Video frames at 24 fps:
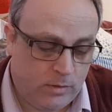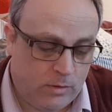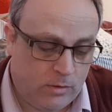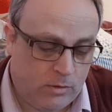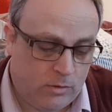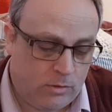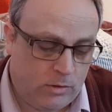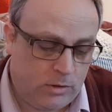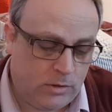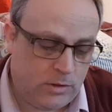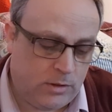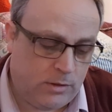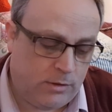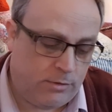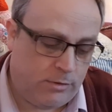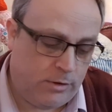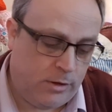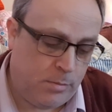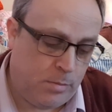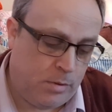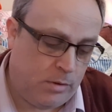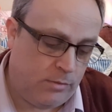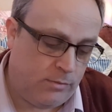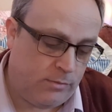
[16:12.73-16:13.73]
Or is it
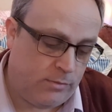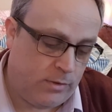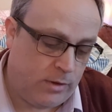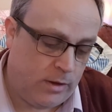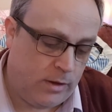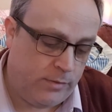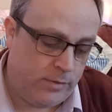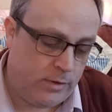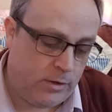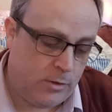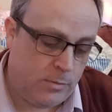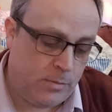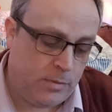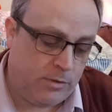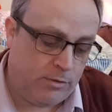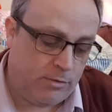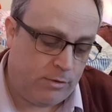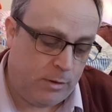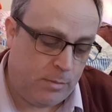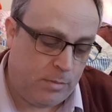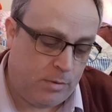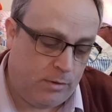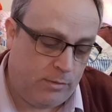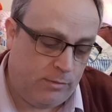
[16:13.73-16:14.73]
3.5? It could be
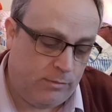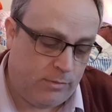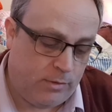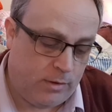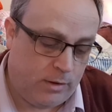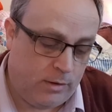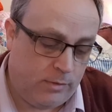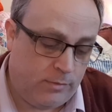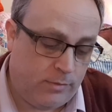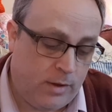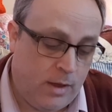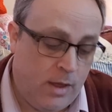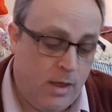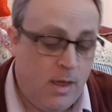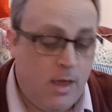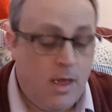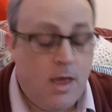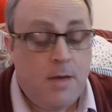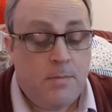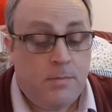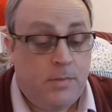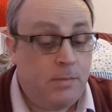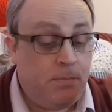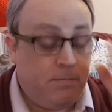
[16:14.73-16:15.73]

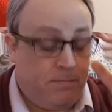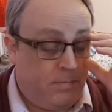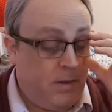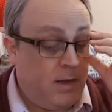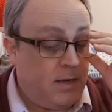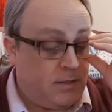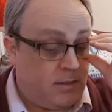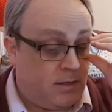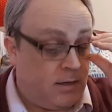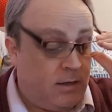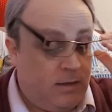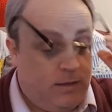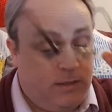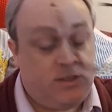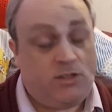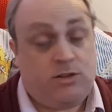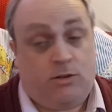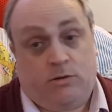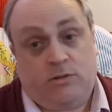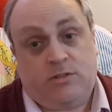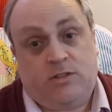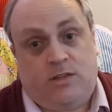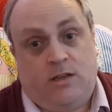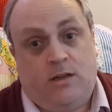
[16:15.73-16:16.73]
3.5. But basically
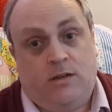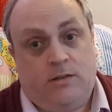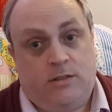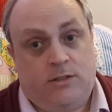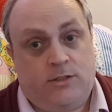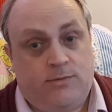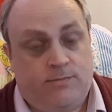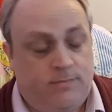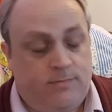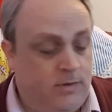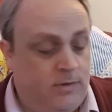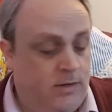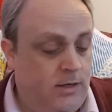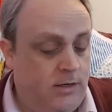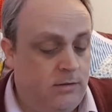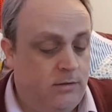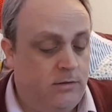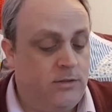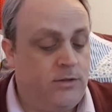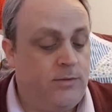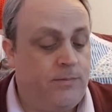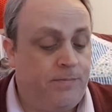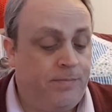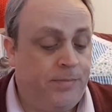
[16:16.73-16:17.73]
sock size
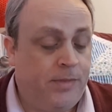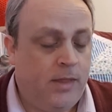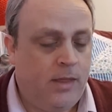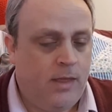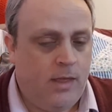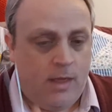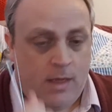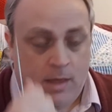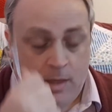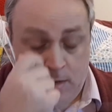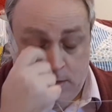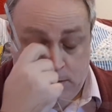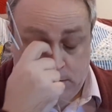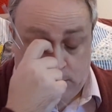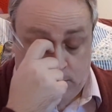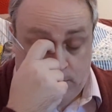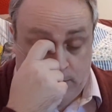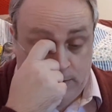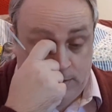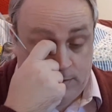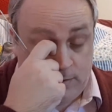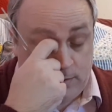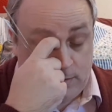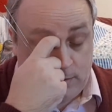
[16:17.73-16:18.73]
needles. So
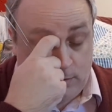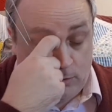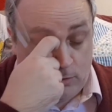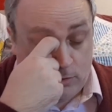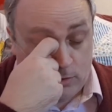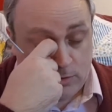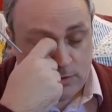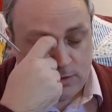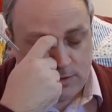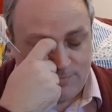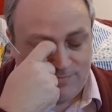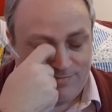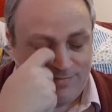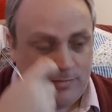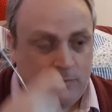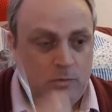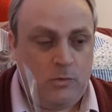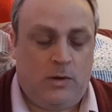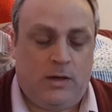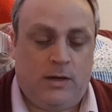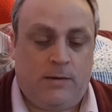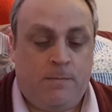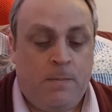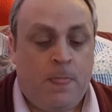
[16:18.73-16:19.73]
I thought,
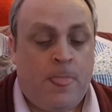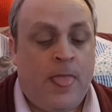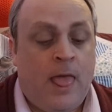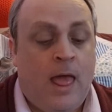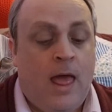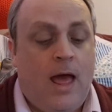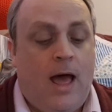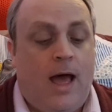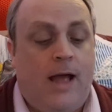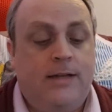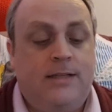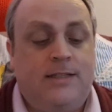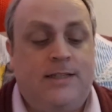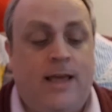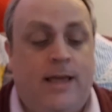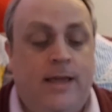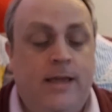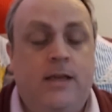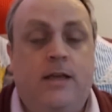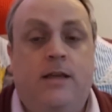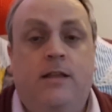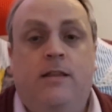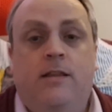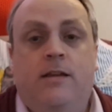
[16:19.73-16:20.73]
well, I'd
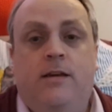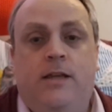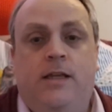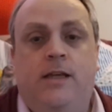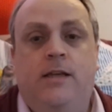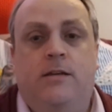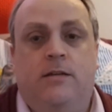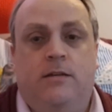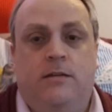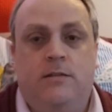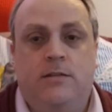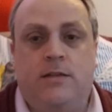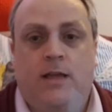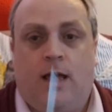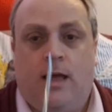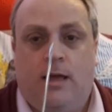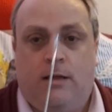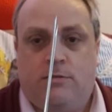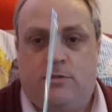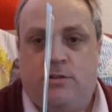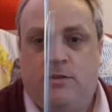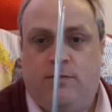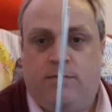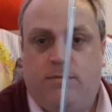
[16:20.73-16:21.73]
taken the needles
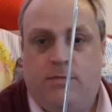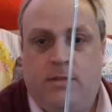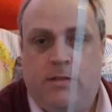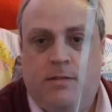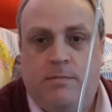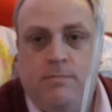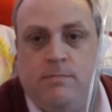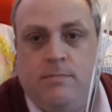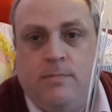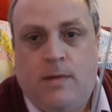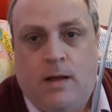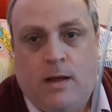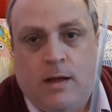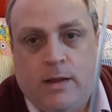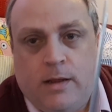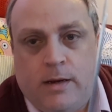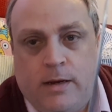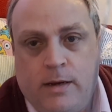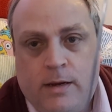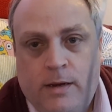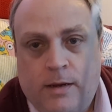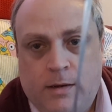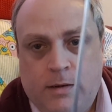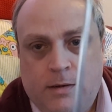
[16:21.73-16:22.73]
out of
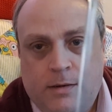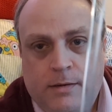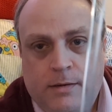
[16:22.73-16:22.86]
my